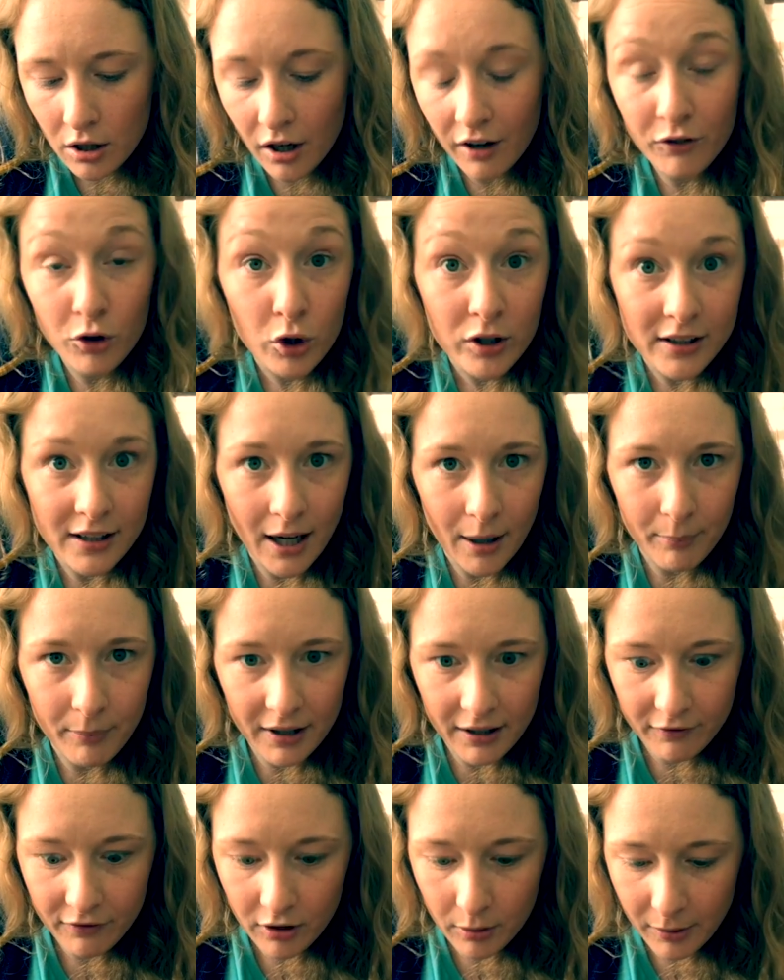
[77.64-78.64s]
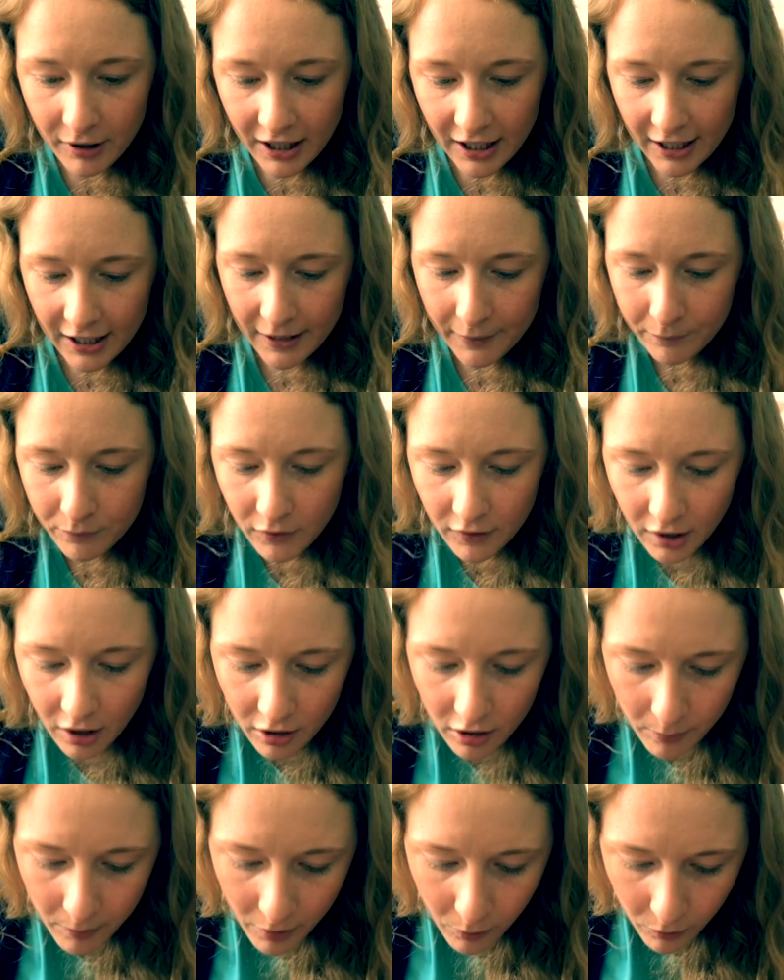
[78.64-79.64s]
avoid that bit for the beginning. The
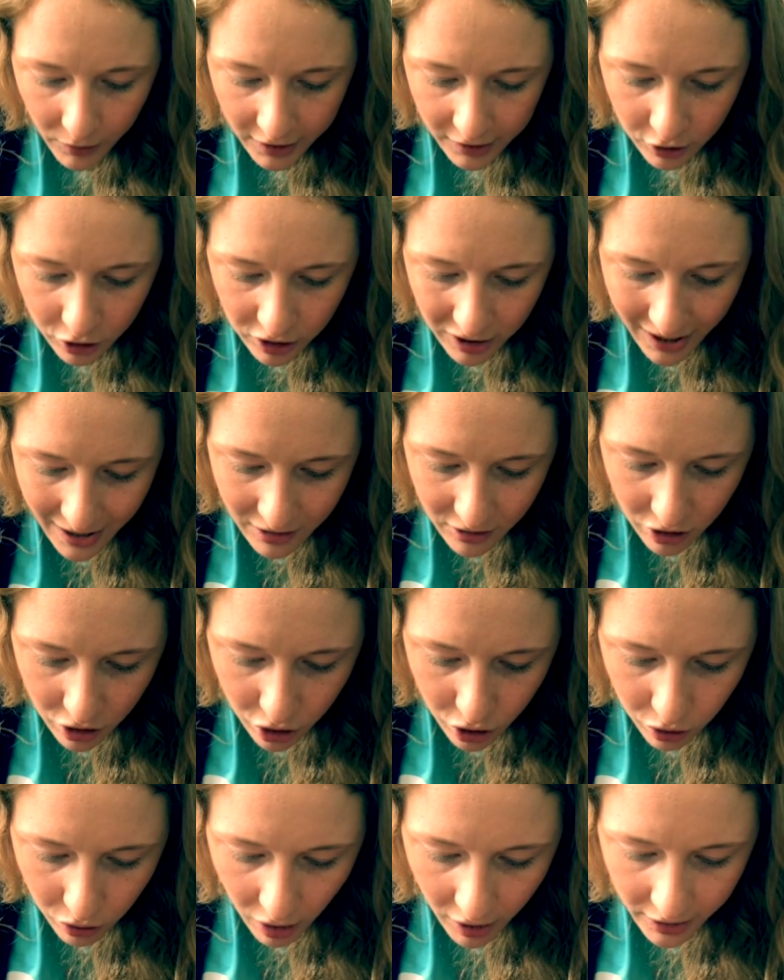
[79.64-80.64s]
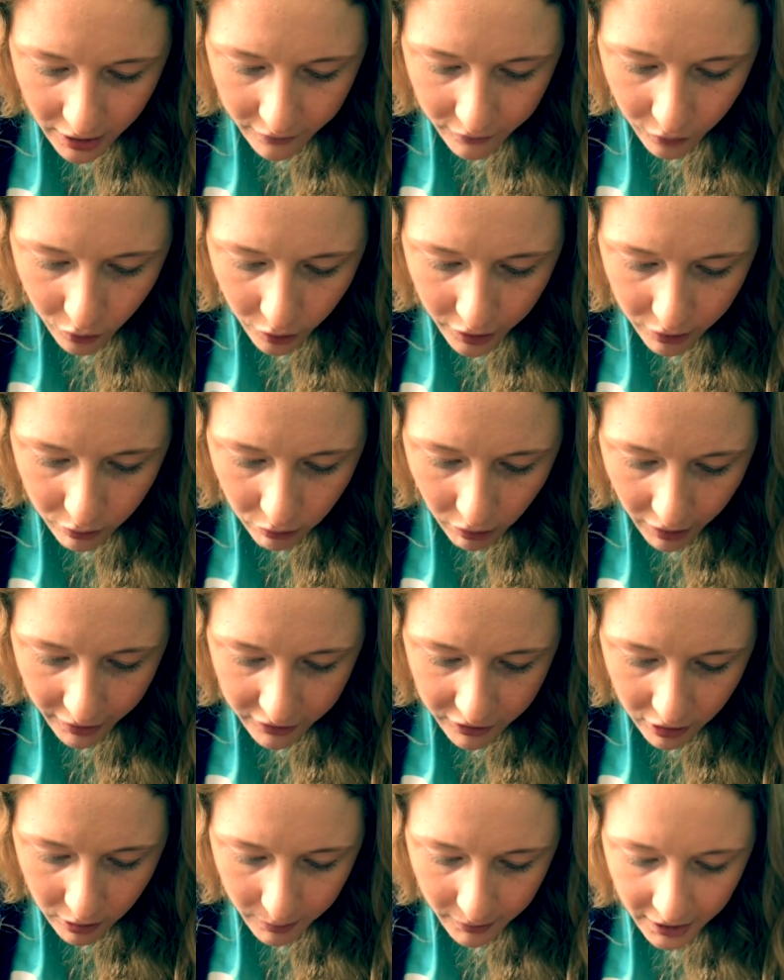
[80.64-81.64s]
other bit we tend to try and avoid
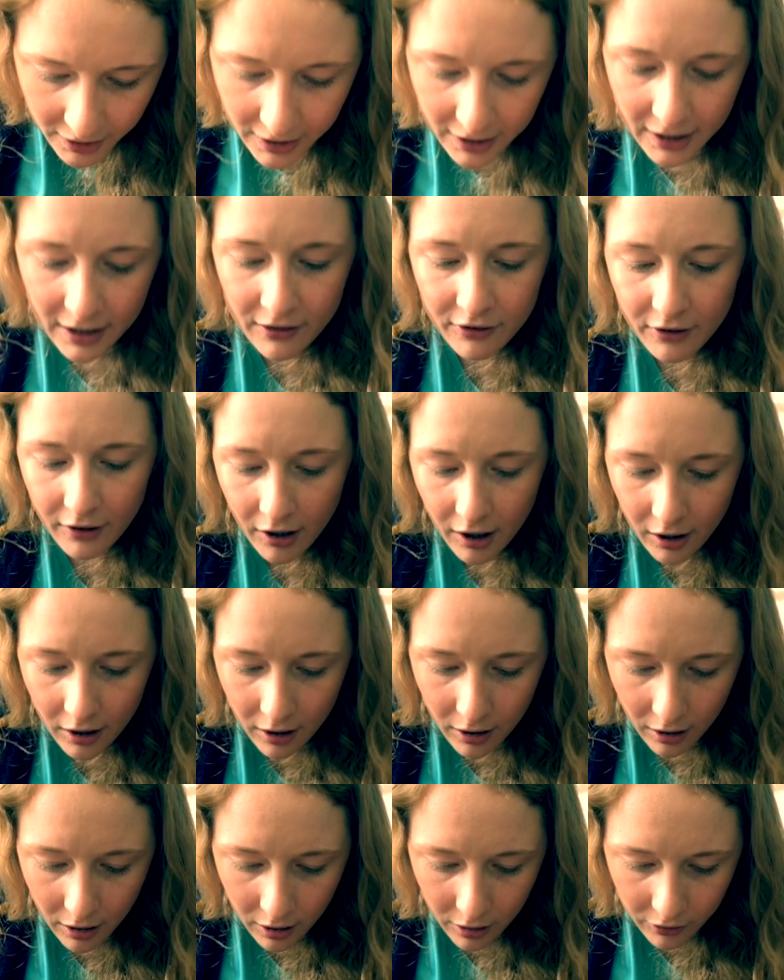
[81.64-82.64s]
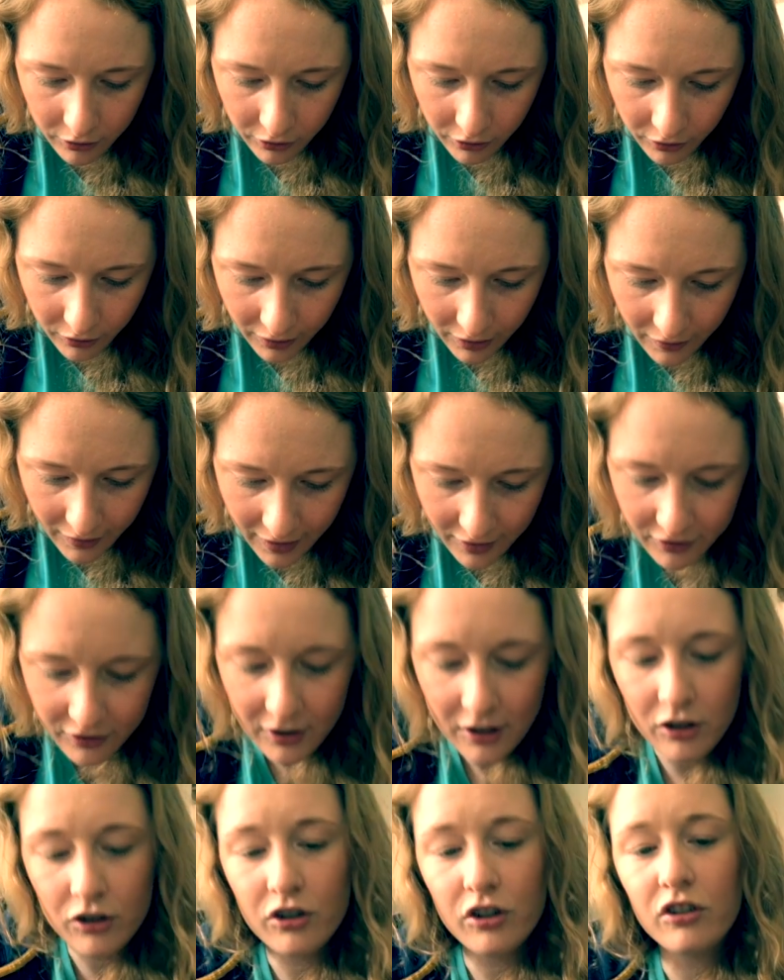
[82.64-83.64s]
right at the beginning is the heart. Now that
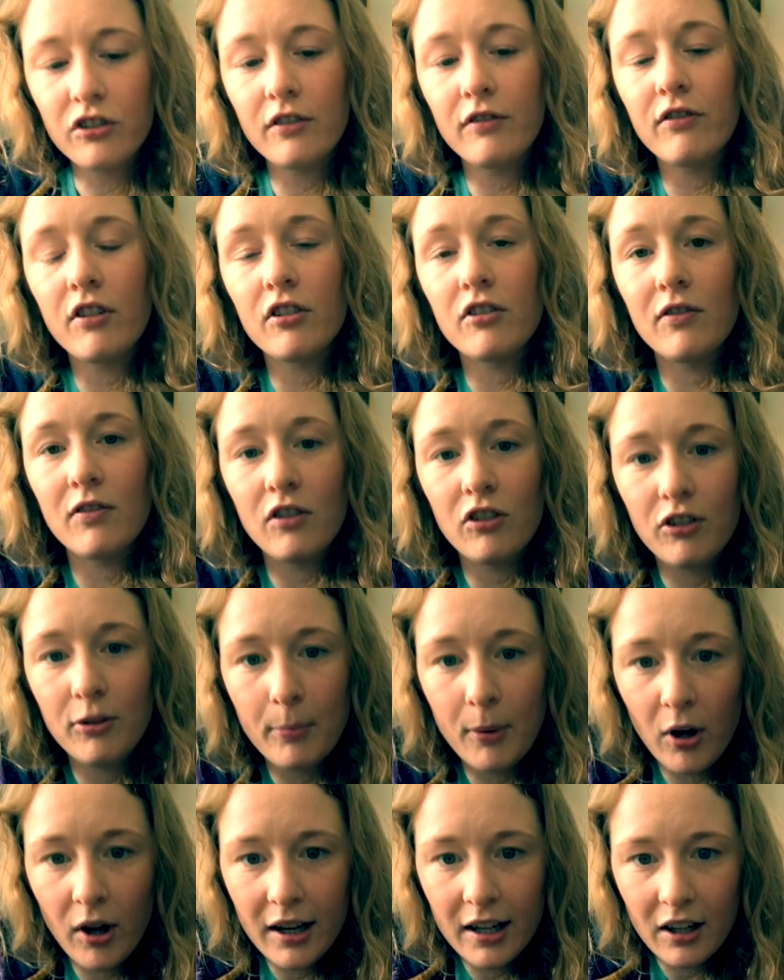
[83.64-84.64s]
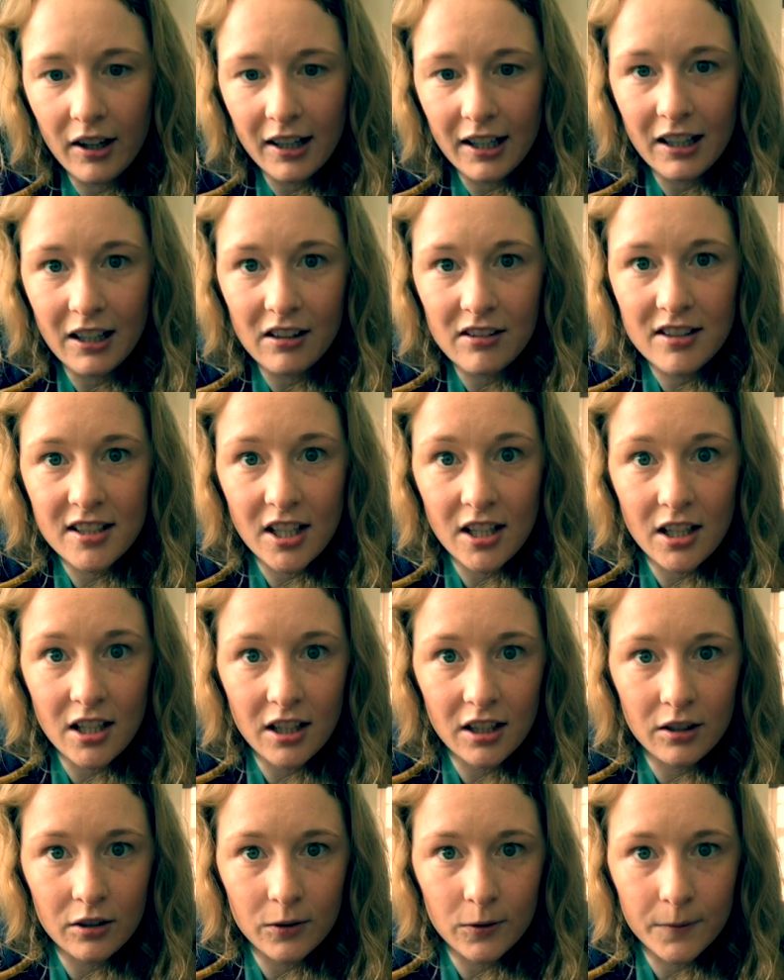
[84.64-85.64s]
sits just in front of the spine like a little
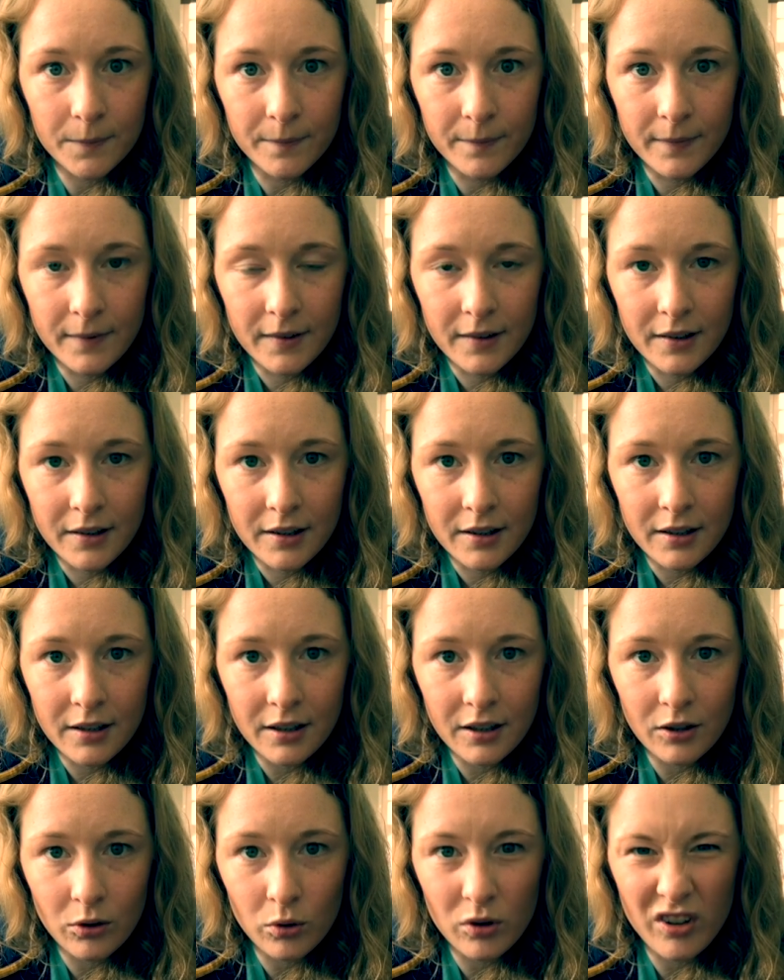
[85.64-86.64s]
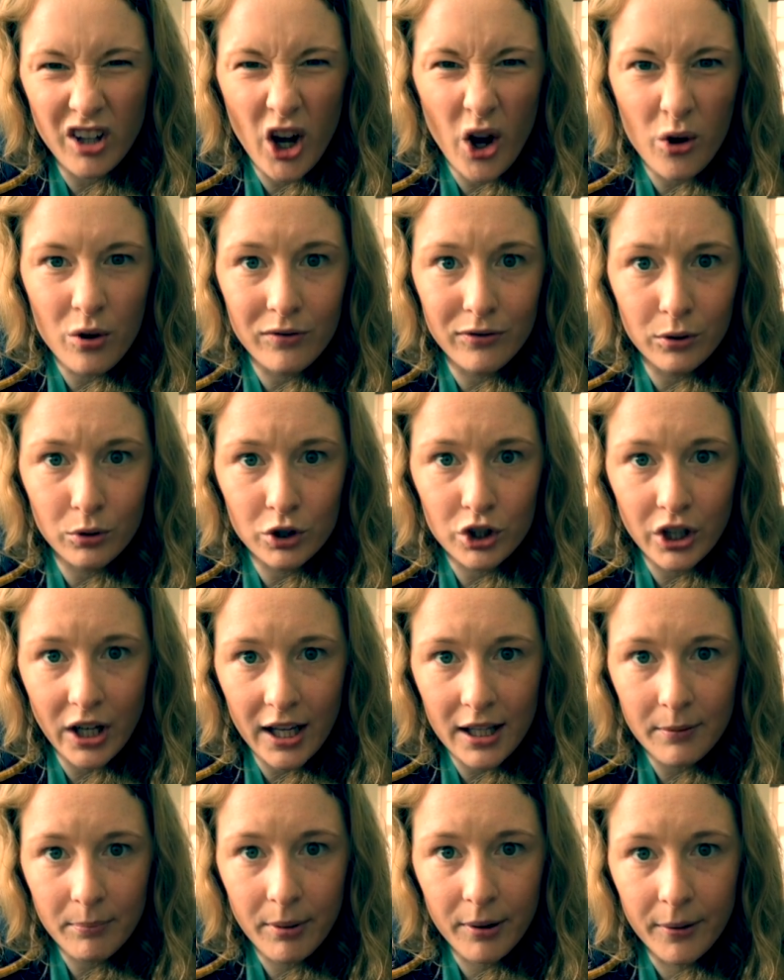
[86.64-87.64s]
circle or oval
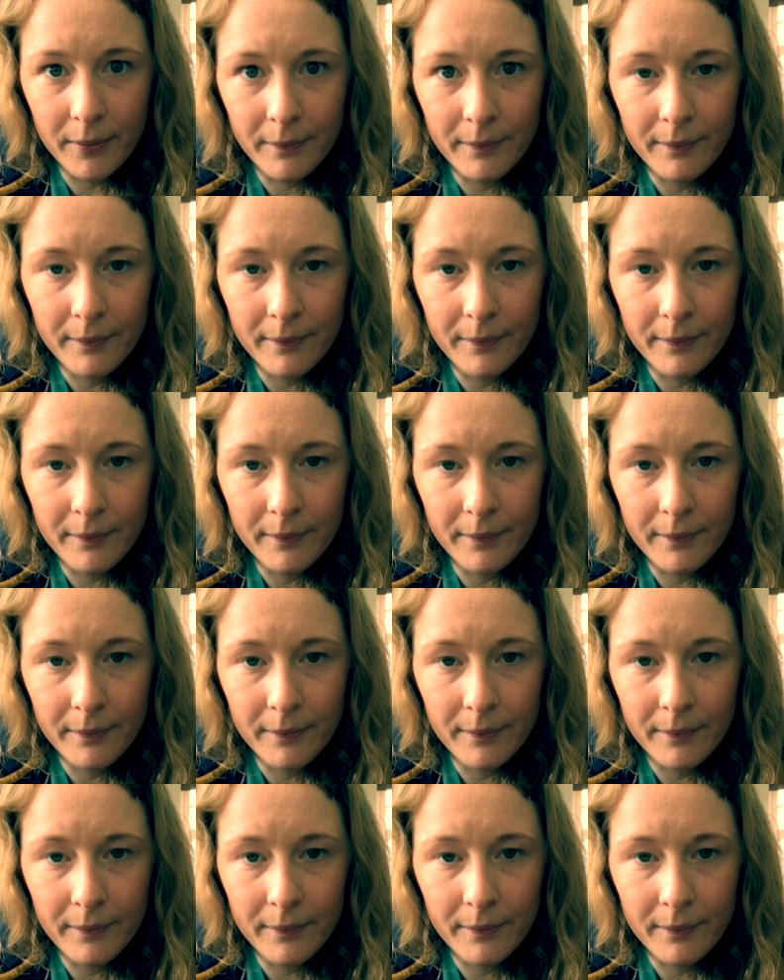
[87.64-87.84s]
shape,